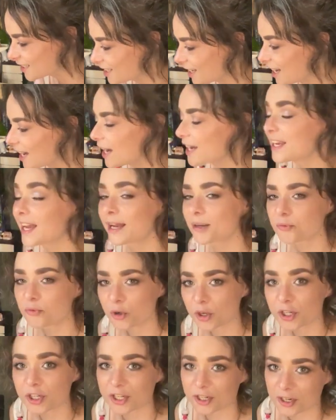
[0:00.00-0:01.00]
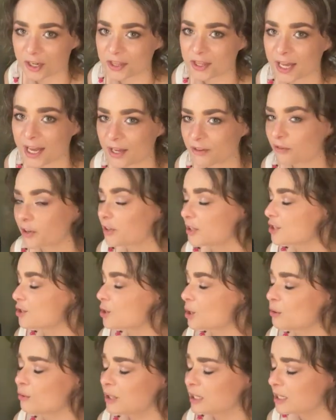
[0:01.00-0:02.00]
it, I am working on that very
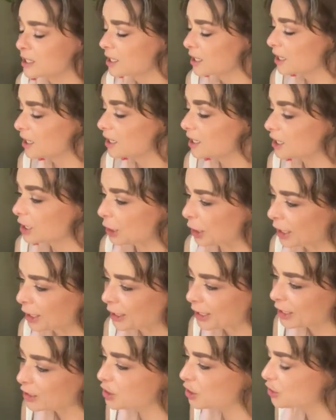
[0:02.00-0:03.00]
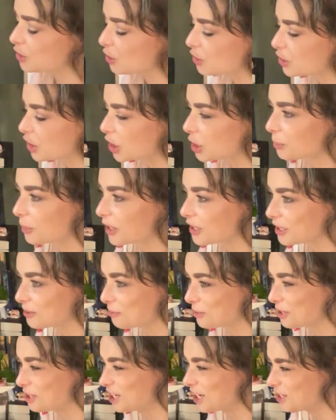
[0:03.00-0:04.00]
slowly. I just don't talk about
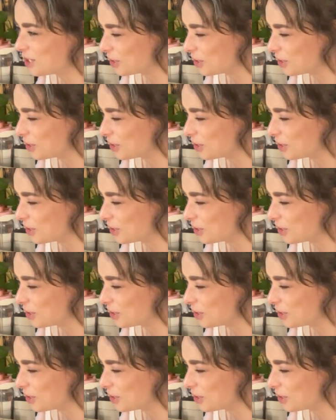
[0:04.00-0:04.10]
it because I